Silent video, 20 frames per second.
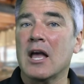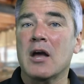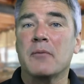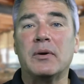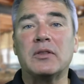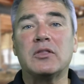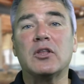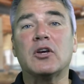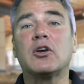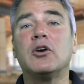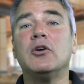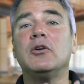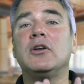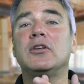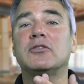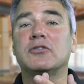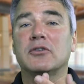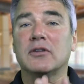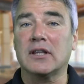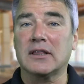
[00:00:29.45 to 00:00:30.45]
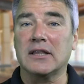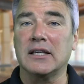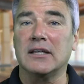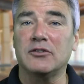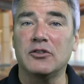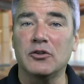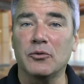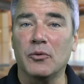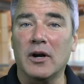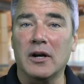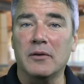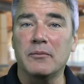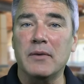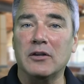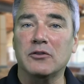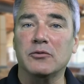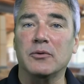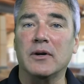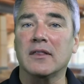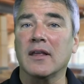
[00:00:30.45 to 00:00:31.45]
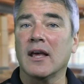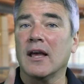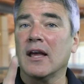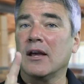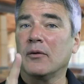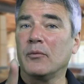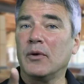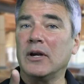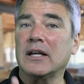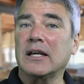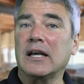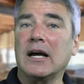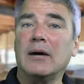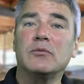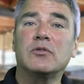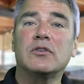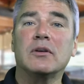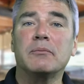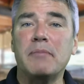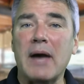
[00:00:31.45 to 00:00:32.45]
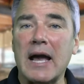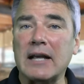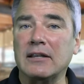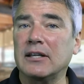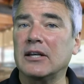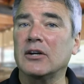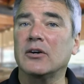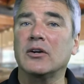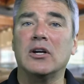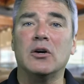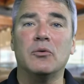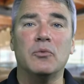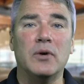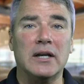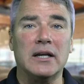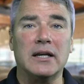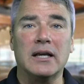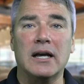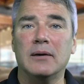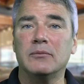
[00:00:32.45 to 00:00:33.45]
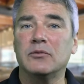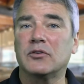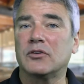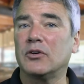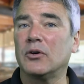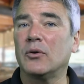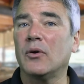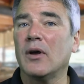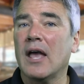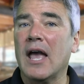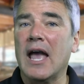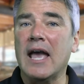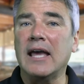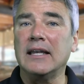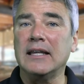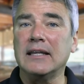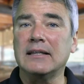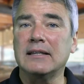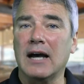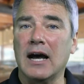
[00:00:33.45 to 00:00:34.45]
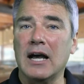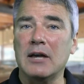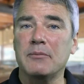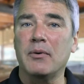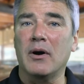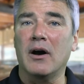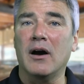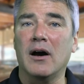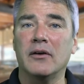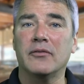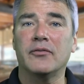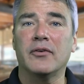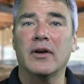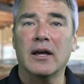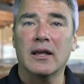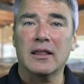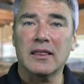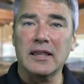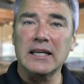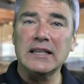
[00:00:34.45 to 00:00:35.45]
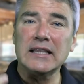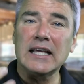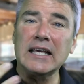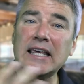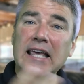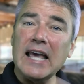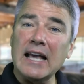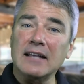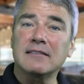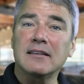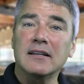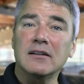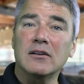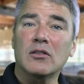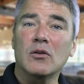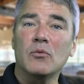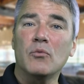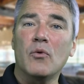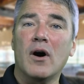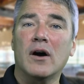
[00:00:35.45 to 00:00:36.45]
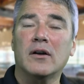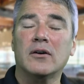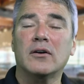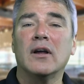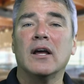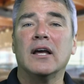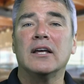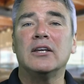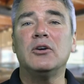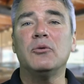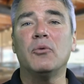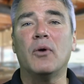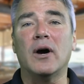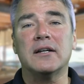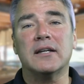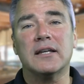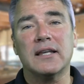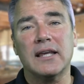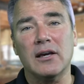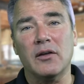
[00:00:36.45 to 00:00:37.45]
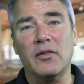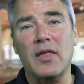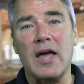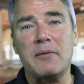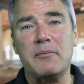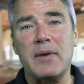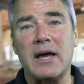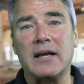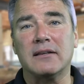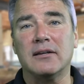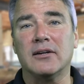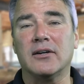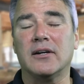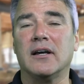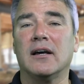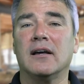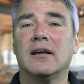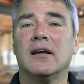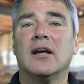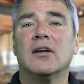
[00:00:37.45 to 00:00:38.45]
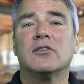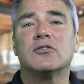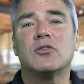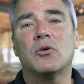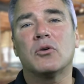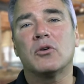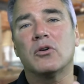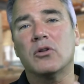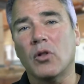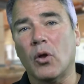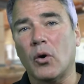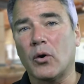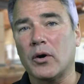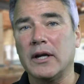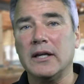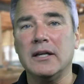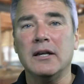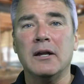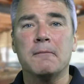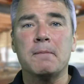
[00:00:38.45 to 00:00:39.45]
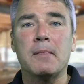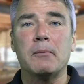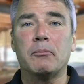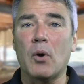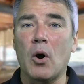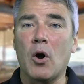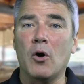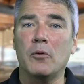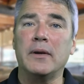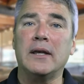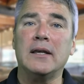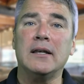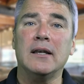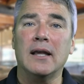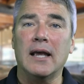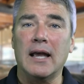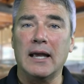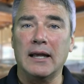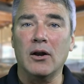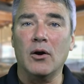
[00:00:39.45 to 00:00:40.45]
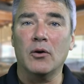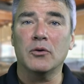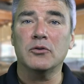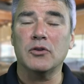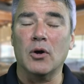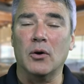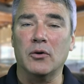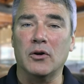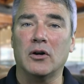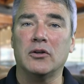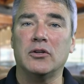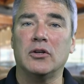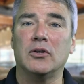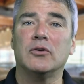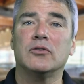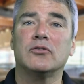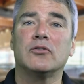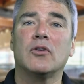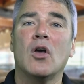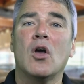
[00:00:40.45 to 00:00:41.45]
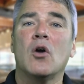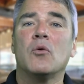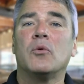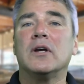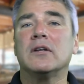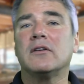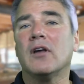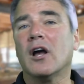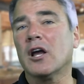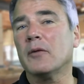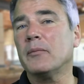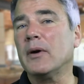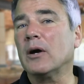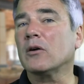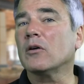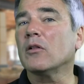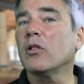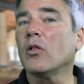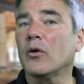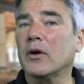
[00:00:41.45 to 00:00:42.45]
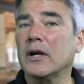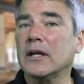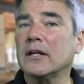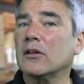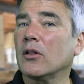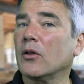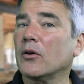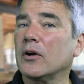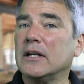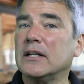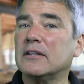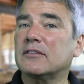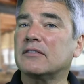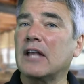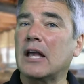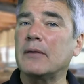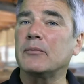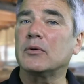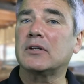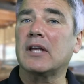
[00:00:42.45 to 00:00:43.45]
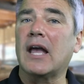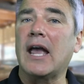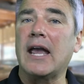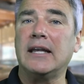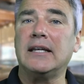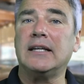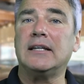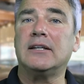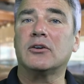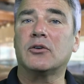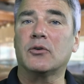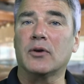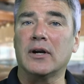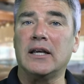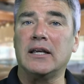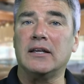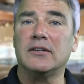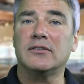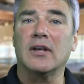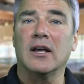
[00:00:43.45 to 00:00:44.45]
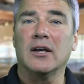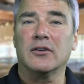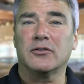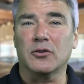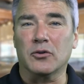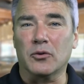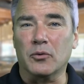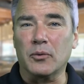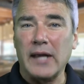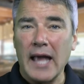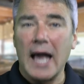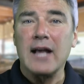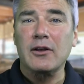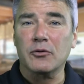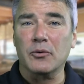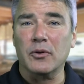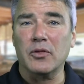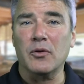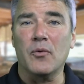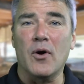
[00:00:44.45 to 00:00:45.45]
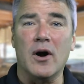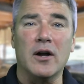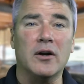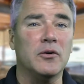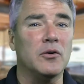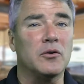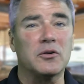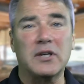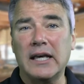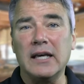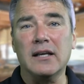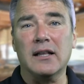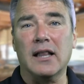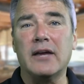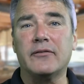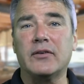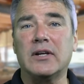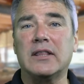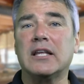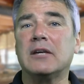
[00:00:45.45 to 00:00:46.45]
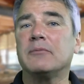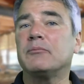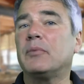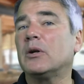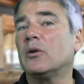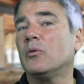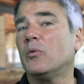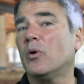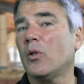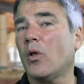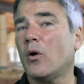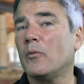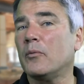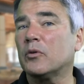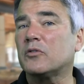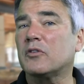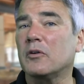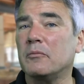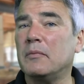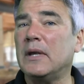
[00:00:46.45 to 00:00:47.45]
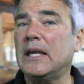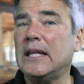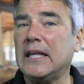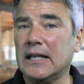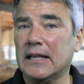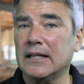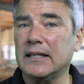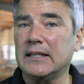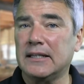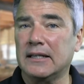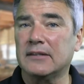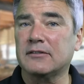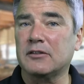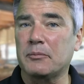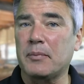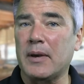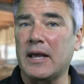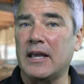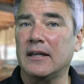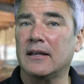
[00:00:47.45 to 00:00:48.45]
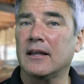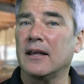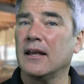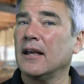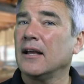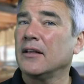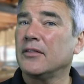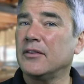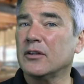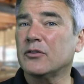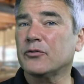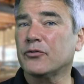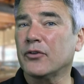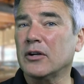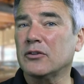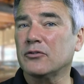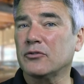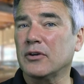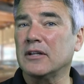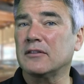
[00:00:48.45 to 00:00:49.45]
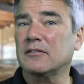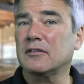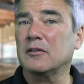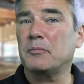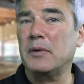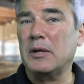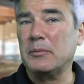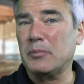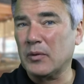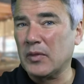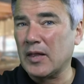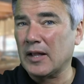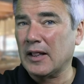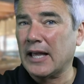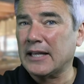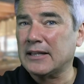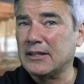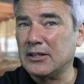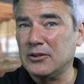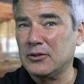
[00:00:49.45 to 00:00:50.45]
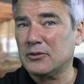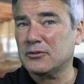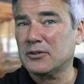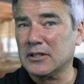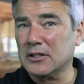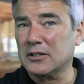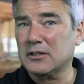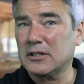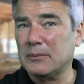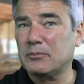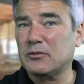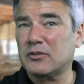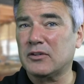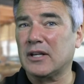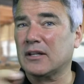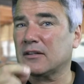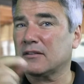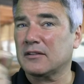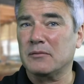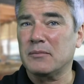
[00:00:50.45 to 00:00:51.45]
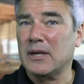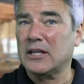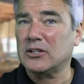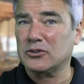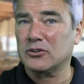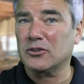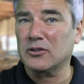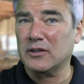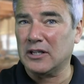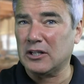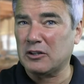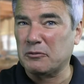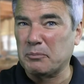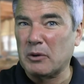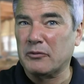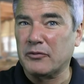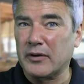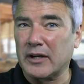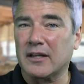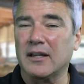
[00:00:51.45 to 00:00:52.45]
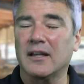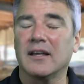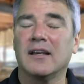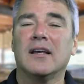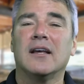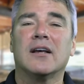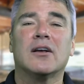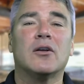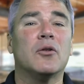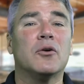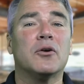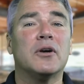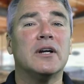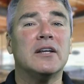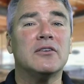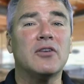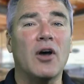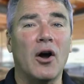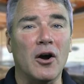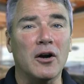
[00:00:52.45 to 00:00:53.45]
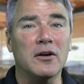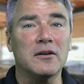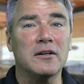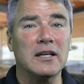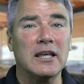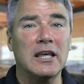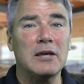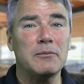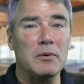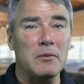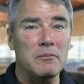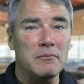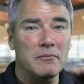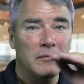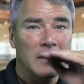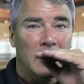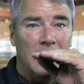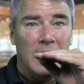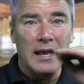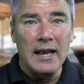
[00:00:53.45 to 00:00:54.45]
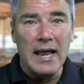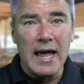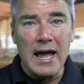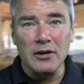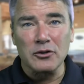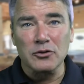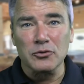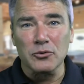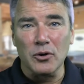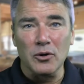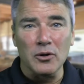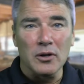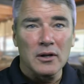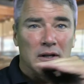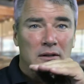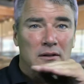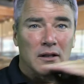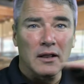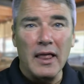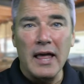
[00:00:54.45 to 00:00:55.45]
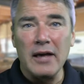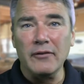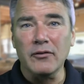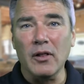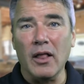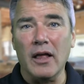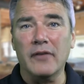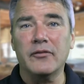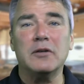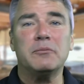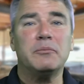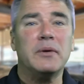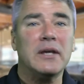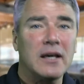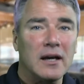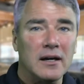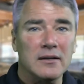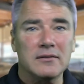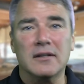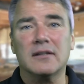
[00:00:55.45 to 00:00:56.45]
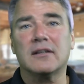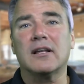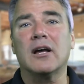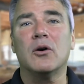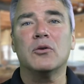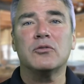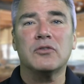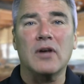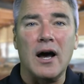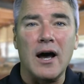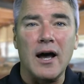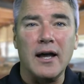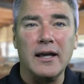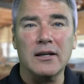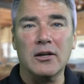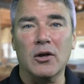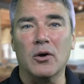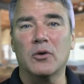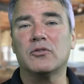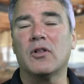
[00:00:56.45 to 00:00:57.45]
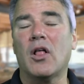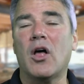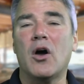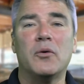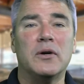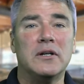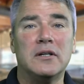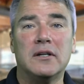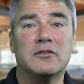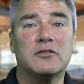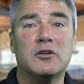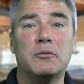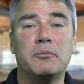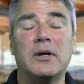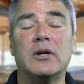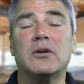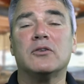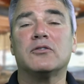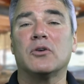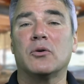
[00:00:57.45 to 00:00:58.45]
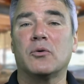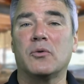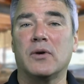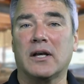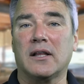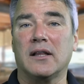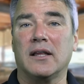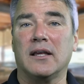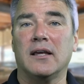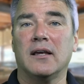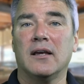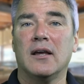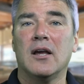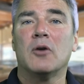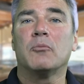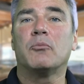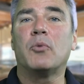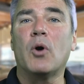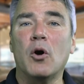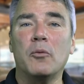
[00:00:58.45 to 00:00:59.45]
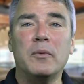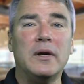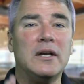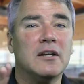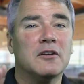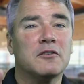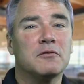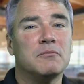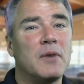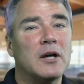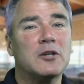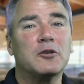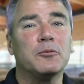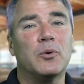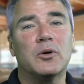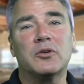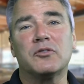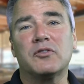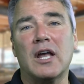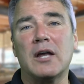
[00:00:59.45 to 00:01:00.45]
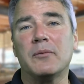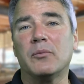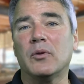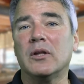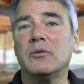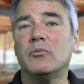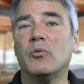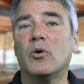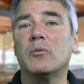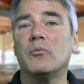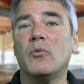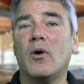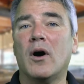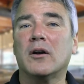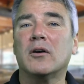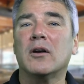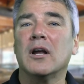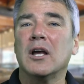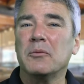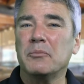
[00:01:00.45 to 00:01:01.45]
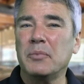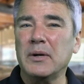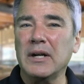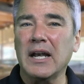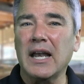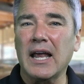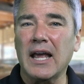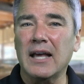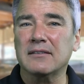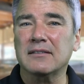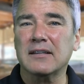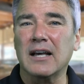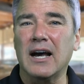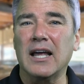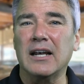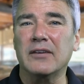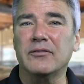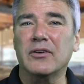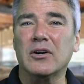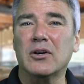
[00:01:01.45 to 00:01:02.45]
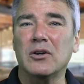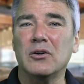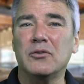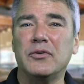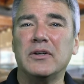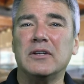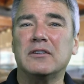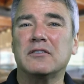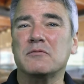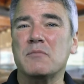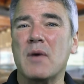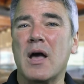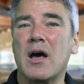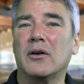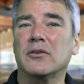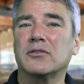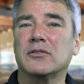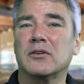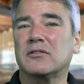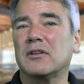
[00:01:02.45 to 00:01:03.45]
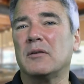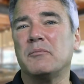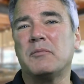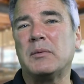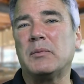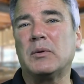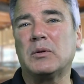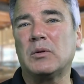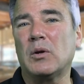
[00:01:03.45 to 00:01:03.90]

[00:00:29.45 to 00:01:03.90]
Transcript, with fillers: But the cooties are the things you want to mess with. When it comes to bacteria, when it comes to any type of thing that gets into the water, you want to kill that bacteria. So chlorine, bromine, and ozone are used. When you talk about chlorine, chlorine is stable to 80 degrees, so it'll react with the water and it'll kill everything, but it will almost immediately dissipate. This frustrates the people that like to use little dipsticks to make sure that it's perfect. Chlorine is hard to keep a, an actual level of it because it goes high and goes low and disappears so quickly. Bromine is much more stable in warm water, but it has kind of a goofy smell, so some people